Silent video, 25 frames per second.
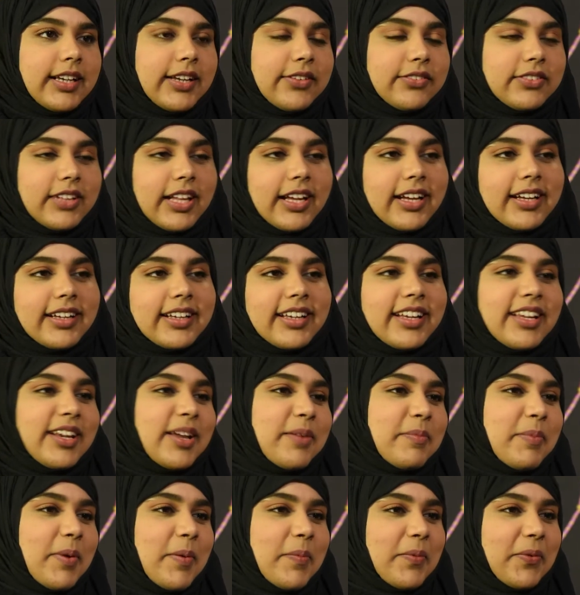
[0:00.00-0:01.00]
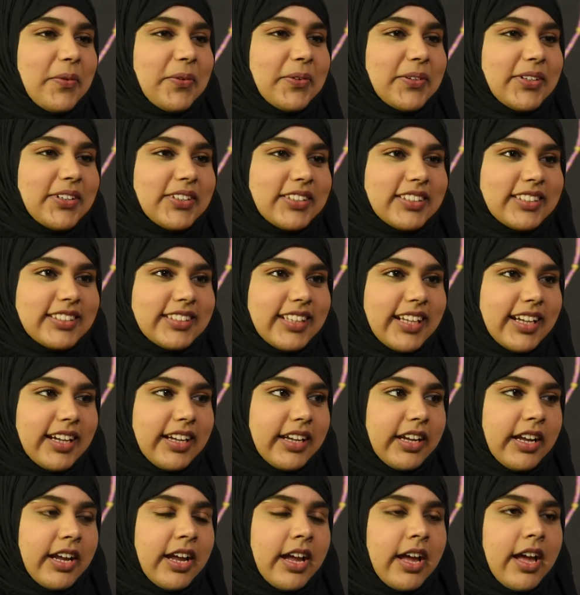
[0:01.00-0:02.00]
lived like in a bubble, you could
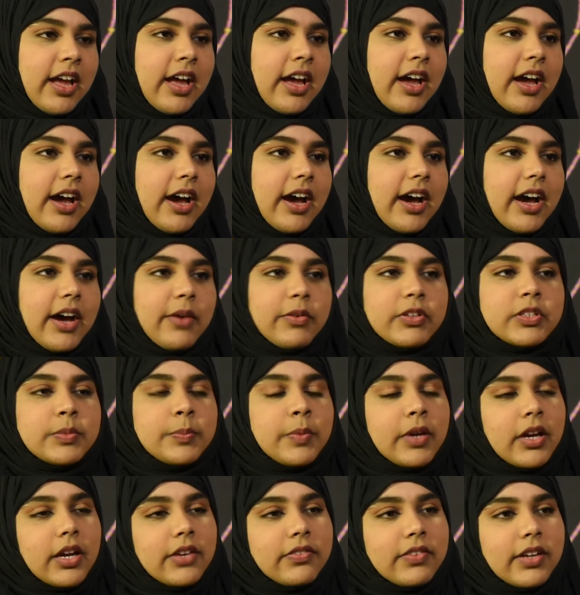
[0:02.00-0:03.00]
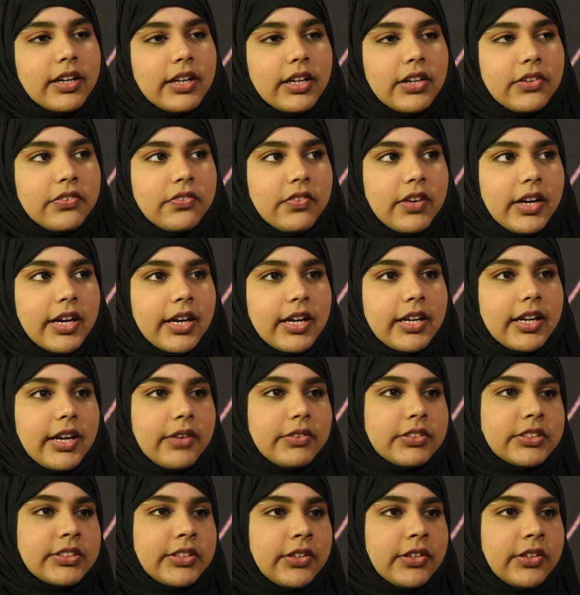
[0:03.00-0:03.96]
say, I was perfectly fine, I was